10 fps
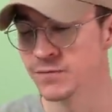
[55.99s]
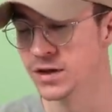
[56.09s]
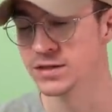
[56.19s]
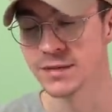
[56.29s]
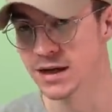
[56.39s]

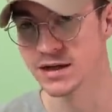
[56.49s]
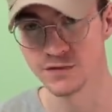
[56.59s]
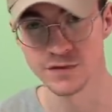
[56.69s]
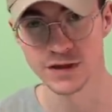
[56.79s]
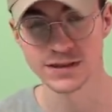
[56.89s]
there's a million
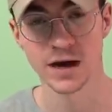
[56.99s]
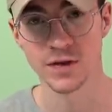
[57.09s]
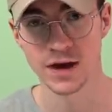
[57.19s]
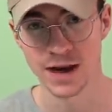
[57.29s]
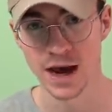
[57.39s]
different things out
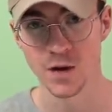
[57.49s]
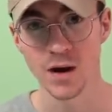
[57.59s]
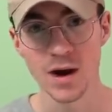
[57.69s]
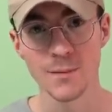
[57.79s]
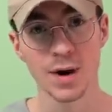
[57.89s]
there now,
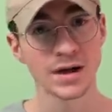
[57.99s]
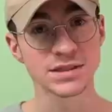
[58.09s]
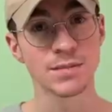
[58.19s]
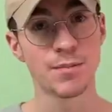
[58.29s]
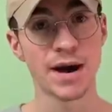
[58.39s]

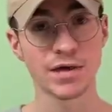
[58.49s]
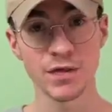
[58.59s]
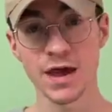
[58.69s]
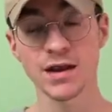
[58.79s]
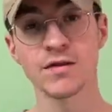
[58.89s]
but back
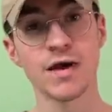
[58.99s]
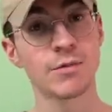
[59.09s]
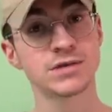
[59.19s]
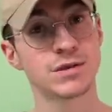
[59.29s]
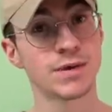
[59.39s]
then, that
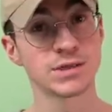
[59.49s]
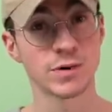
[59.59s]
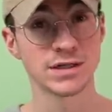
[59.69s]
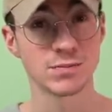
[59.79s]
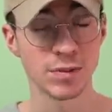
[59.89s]
was the best
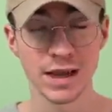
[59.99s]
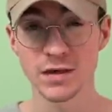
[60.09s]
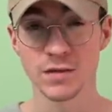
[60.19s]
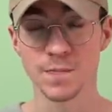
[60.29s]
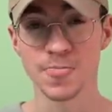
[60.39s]
way to play
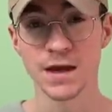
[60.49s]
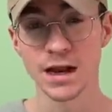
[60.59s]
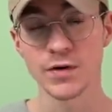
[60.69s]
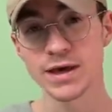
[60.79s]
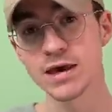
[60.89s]
them.
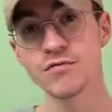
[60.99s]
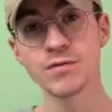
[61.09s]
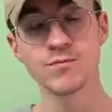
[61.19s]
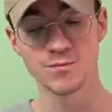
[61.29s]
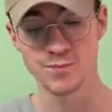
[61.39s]
Now,
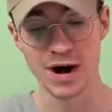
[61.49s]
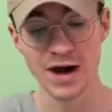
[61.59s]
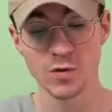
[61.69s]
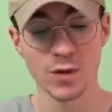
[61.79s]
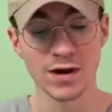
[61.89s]
even
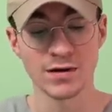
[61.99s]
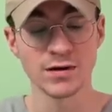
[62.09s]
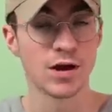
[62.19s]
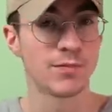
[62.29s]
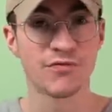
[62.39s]
back when,
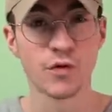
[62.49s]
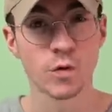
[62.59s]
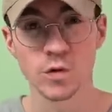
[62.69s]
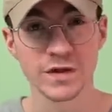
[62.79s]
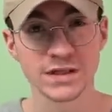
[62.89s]
you know, before
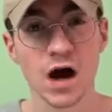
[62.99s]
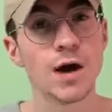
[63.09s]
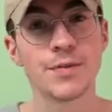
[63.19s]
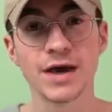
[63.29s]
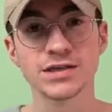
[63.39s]
all these I
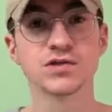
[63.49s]
P S